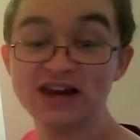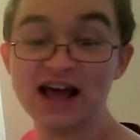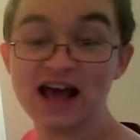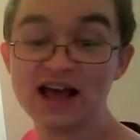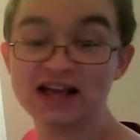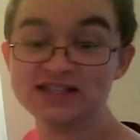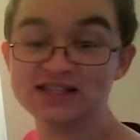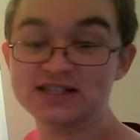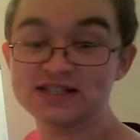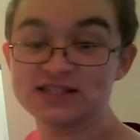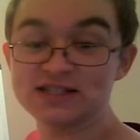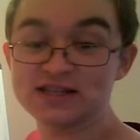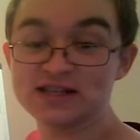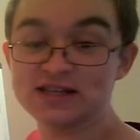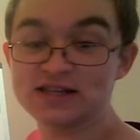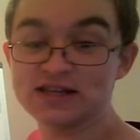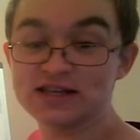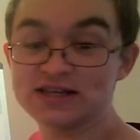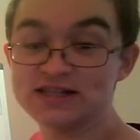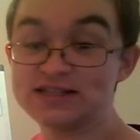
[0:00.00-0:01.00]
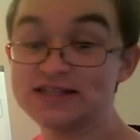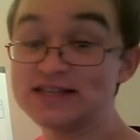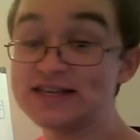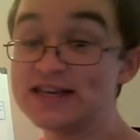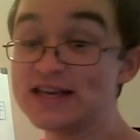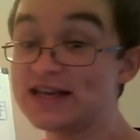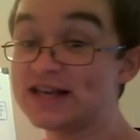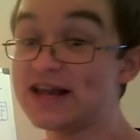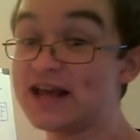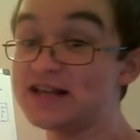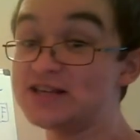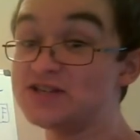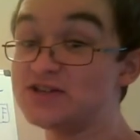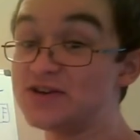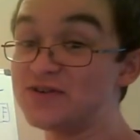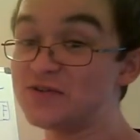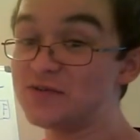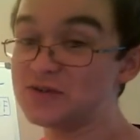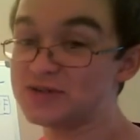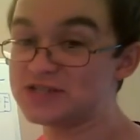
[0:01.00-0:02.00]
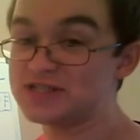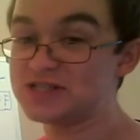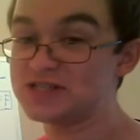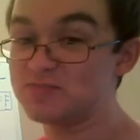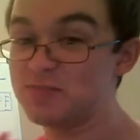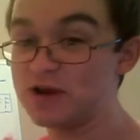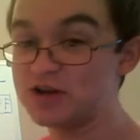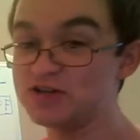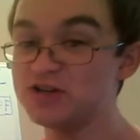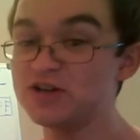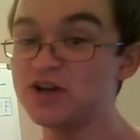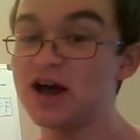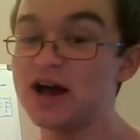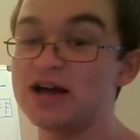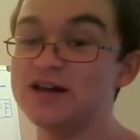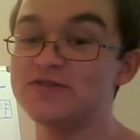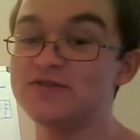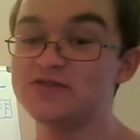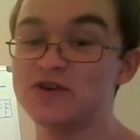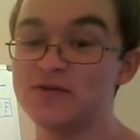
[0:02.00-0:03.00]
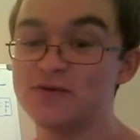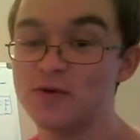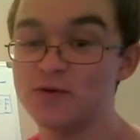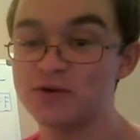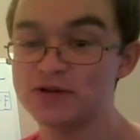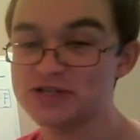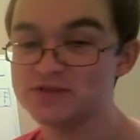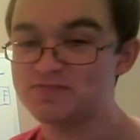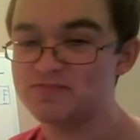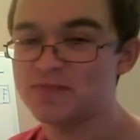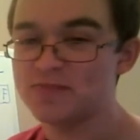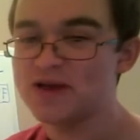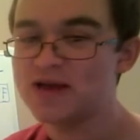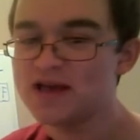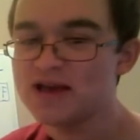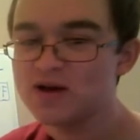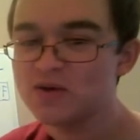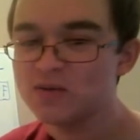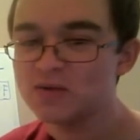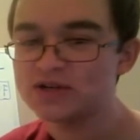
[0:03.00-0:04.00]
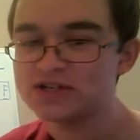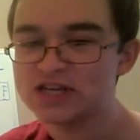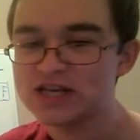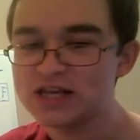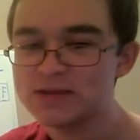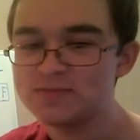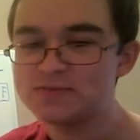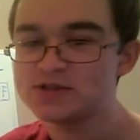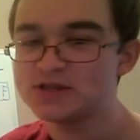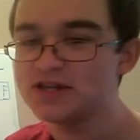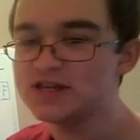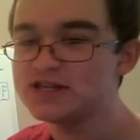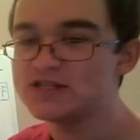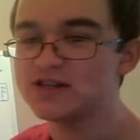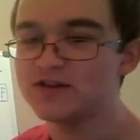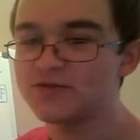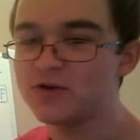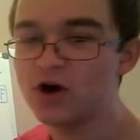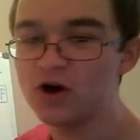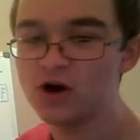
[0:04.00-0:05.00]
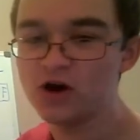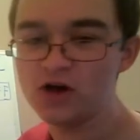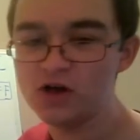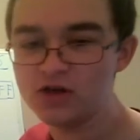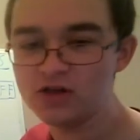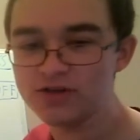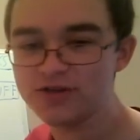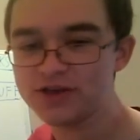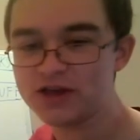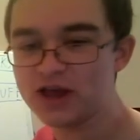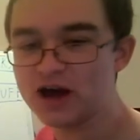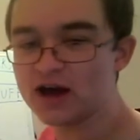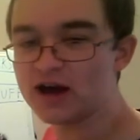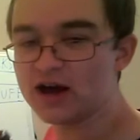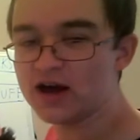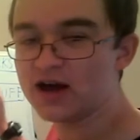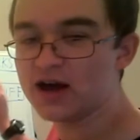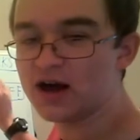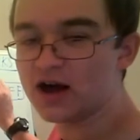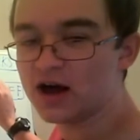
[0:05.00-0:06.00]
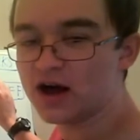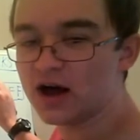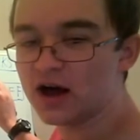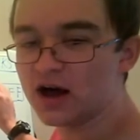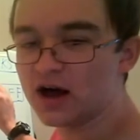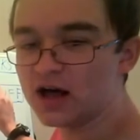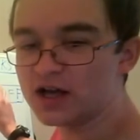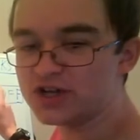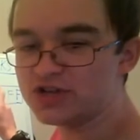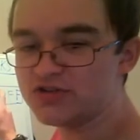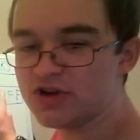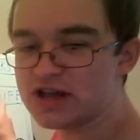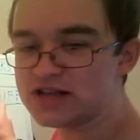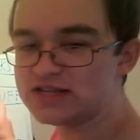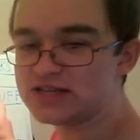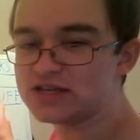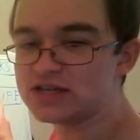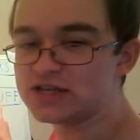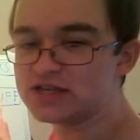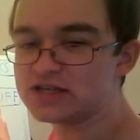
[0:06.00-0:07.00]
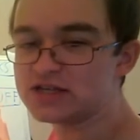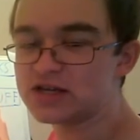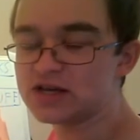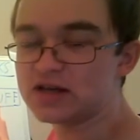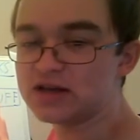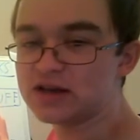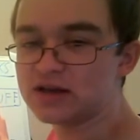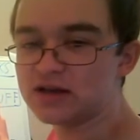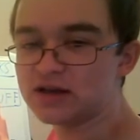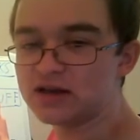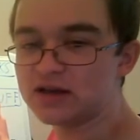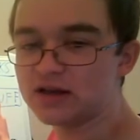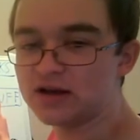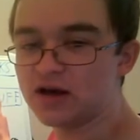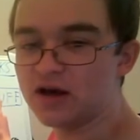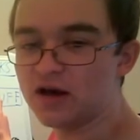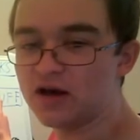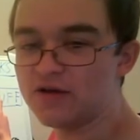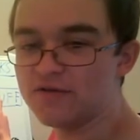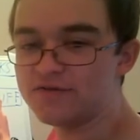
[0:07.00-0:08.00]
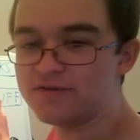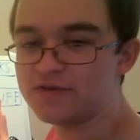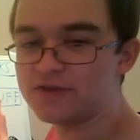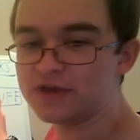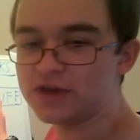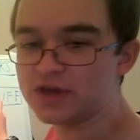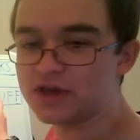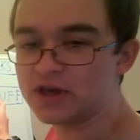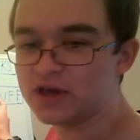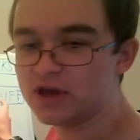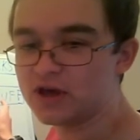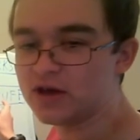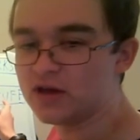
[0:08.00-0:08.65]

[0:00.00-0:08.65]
asks the DNS server, which is a special kind of server which keeps list of all the addresses of the